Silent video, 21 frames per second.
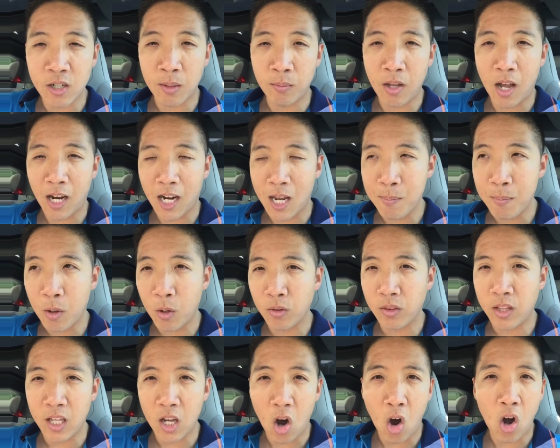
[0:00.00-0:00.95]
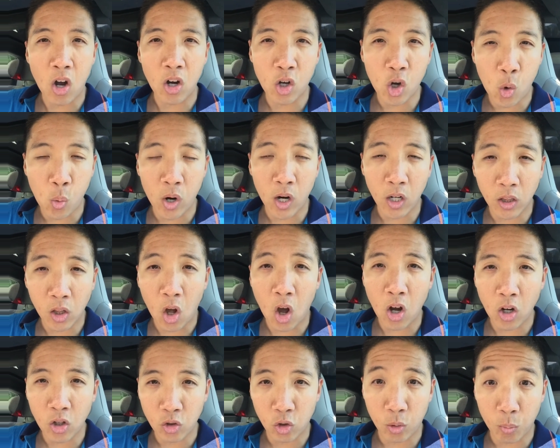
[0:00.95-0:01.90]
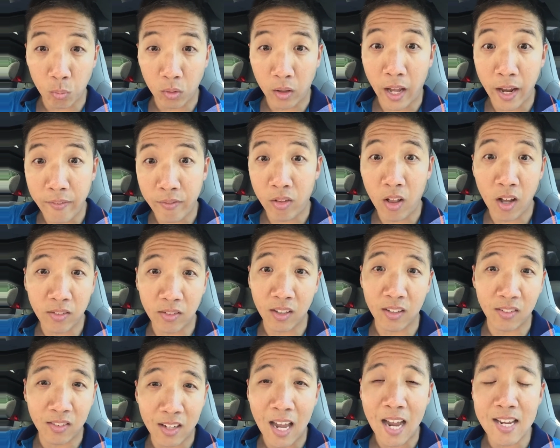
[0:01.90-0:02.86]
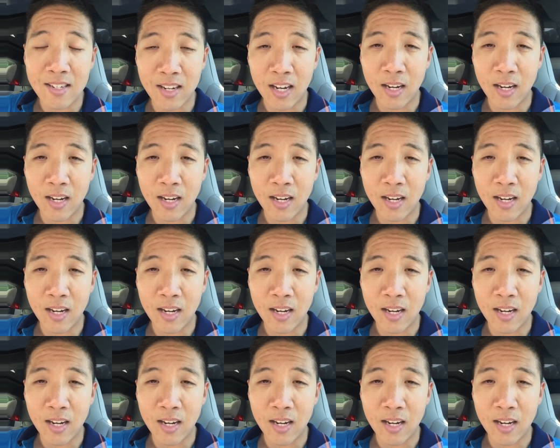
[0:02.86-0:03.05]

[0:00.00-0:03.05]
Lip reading: I'm talking about the ongoing and long-term, lifelong success.